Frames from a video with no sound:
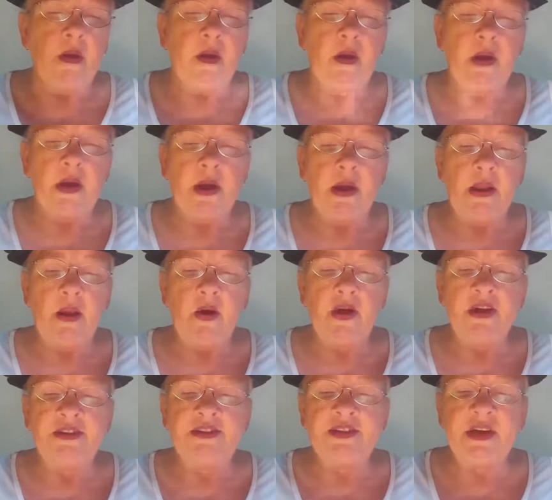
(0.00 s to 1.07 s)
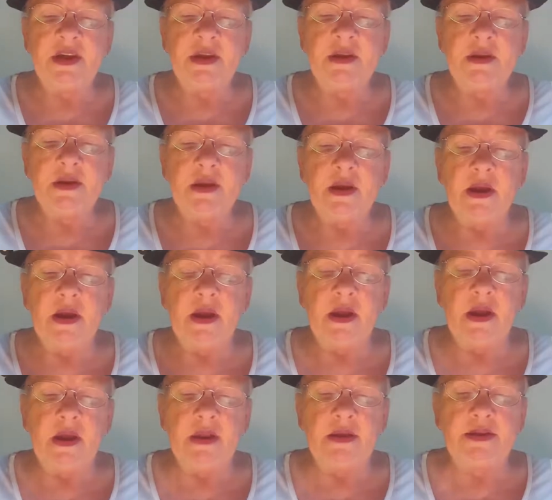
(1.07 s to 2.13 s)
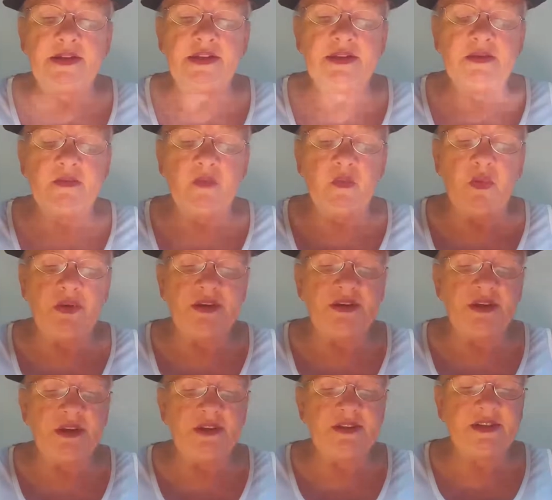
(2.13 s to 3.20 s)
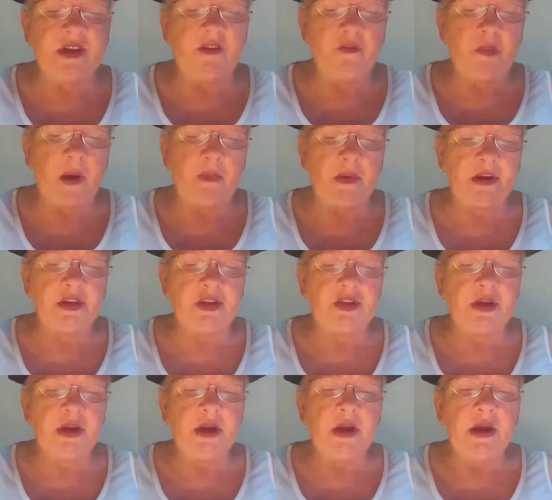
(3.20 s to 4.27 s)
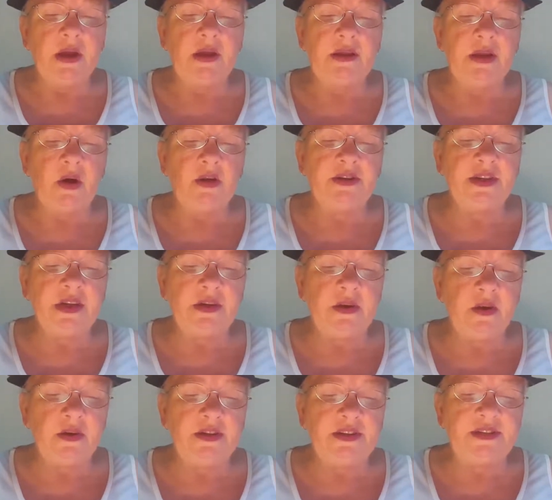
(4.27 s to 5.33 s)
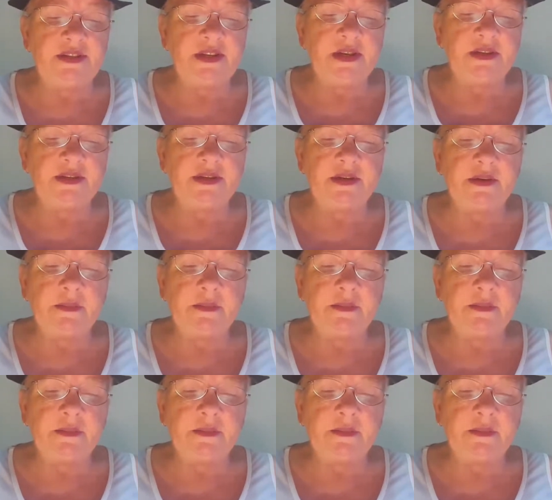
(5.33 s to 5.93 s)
Okay, like I said, it was self-published in 1996.